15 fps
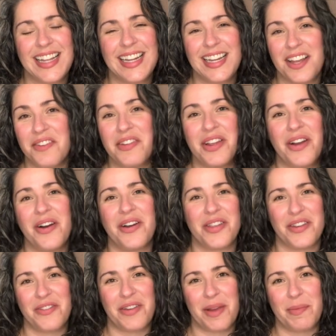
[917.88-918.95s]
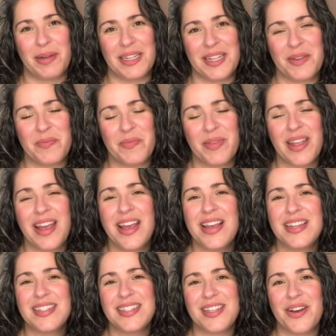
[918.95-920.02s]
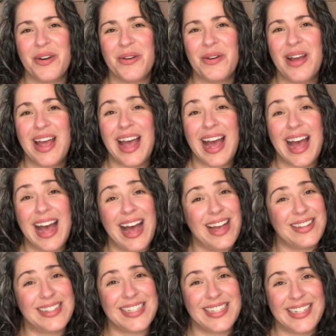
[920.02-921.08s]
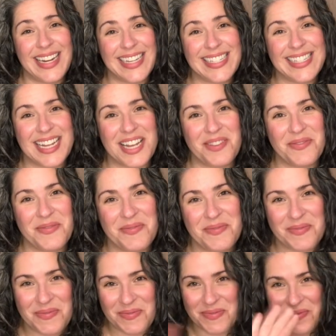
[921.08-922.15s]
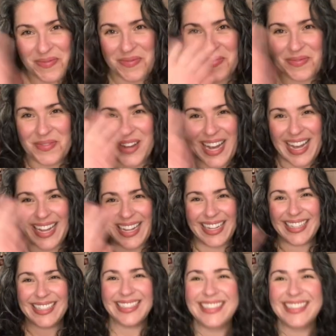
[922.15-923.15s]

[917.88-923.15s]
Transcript: loving on your family. So I'll see you next time. Bye.